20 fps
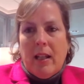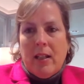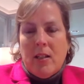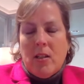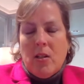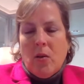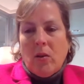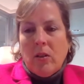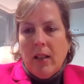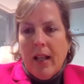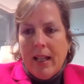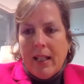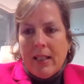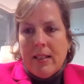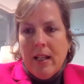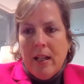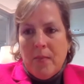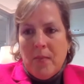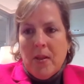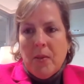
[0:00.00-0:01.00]
And so a lot of
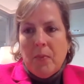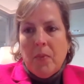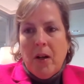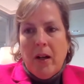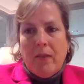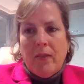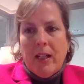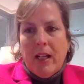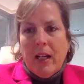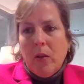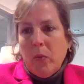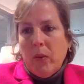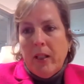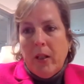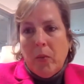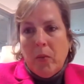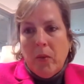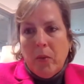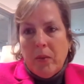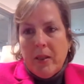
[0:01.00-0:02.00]
times in private
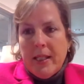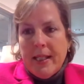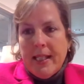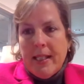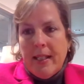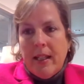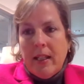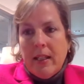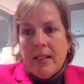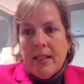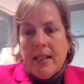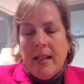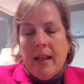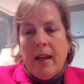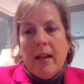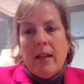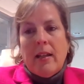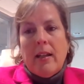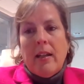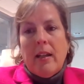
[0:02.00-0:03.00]
equity, what we see is
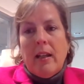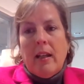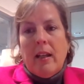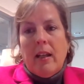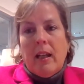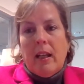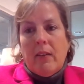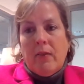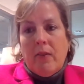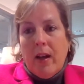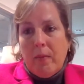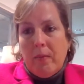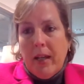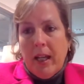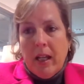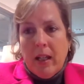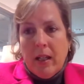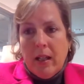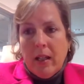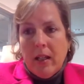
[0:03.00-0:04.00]
that if I
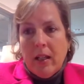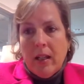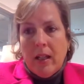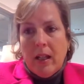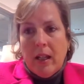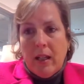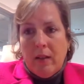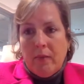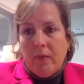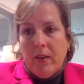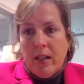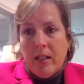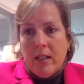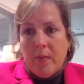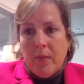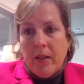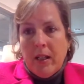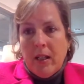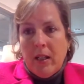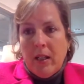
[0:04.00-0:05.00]
make an
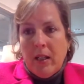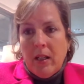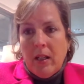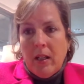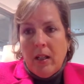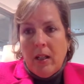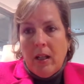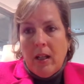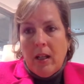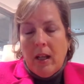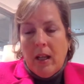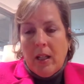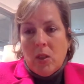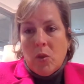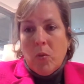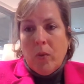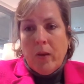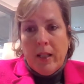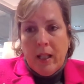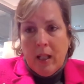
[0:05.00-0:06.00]
investment and
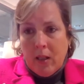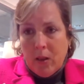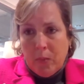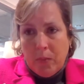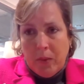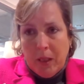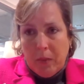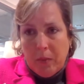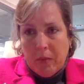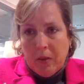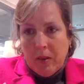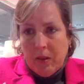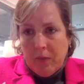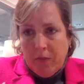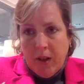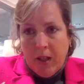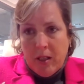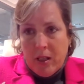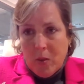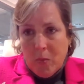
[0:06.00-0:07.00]
20 other
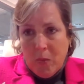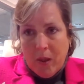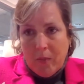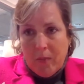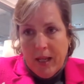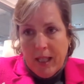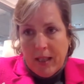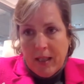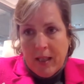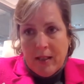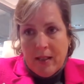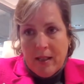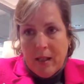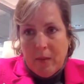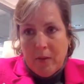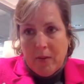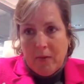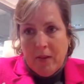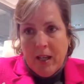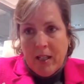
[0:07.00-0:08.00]
funds want to make that
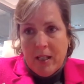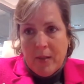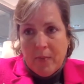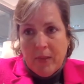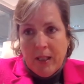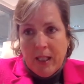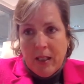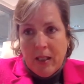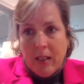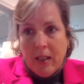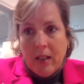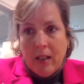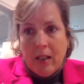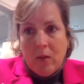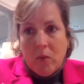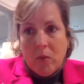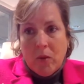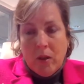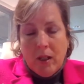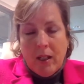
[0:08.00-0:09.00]
same investment,
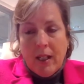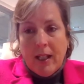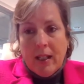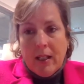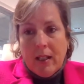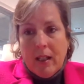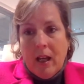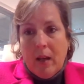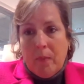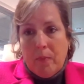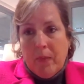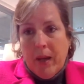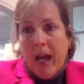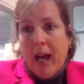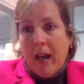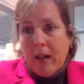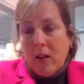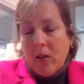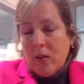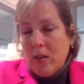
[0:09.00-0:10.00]
we're going to get cut
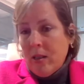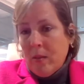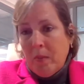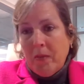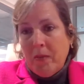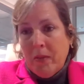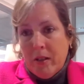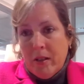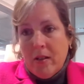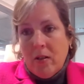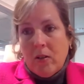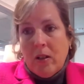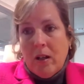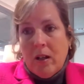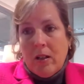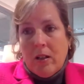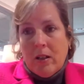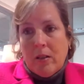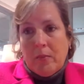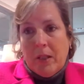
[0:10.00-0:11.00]
back, or some of us are
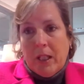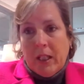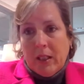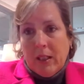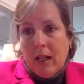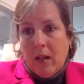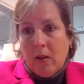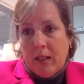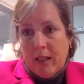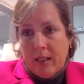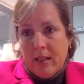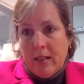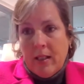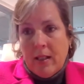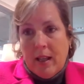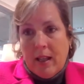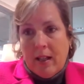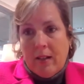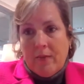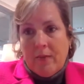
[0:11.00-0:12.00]
not going to be allowed
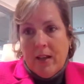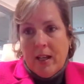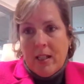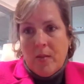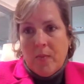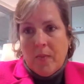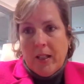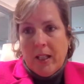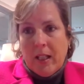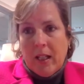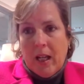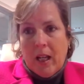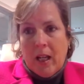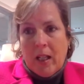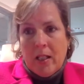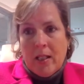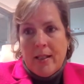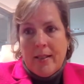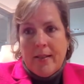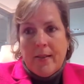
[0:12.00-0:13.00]
into that investment.
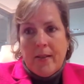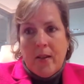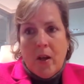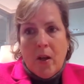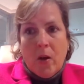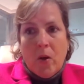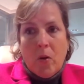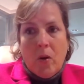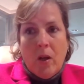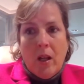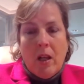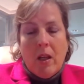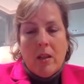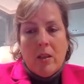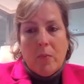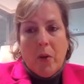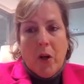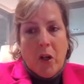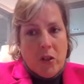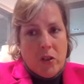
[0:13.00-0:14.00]
And so
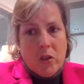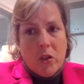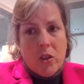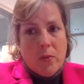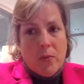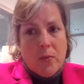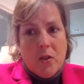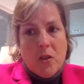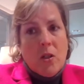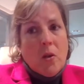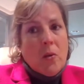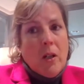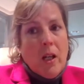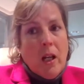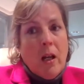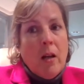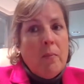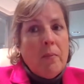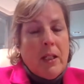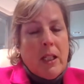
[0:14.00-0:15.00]
the partnerships don't
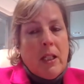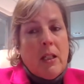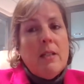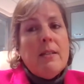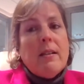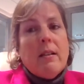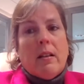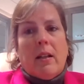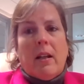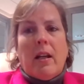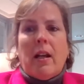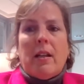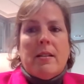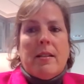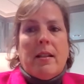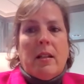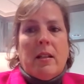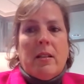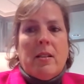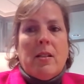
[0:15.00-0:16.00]
come easily
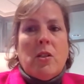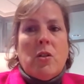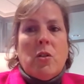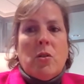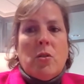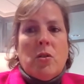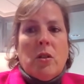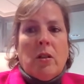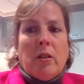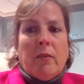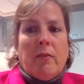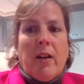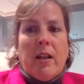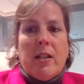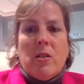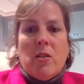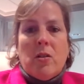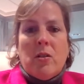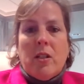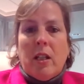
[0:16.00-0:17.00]
as institutional
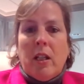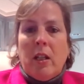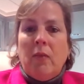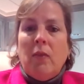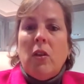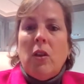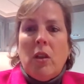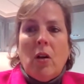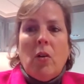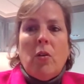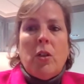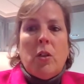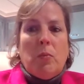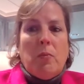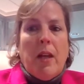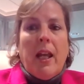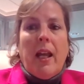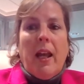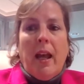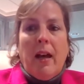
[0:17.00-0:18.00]
investors, even though you
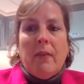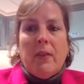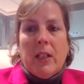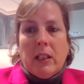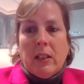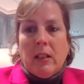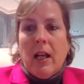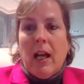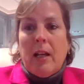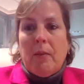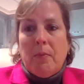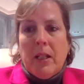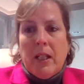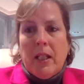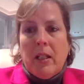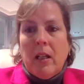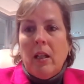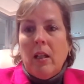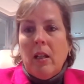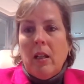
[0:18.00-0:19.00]
may have an
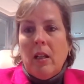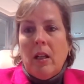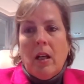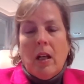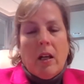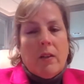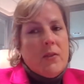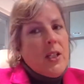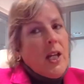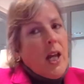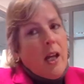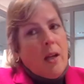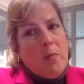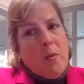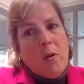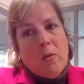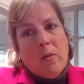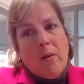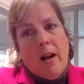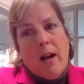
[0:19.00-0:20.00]
alignment of time
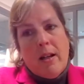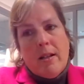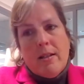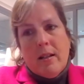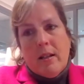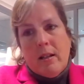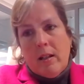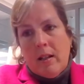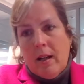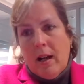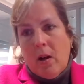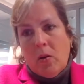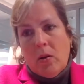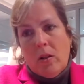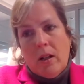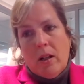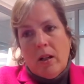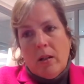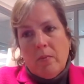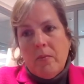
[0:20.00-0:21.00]
horizon and
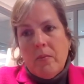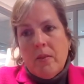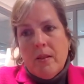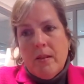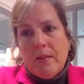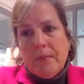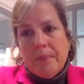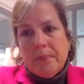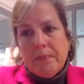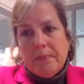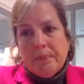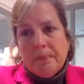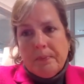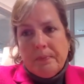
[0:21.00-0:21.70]
outcomes.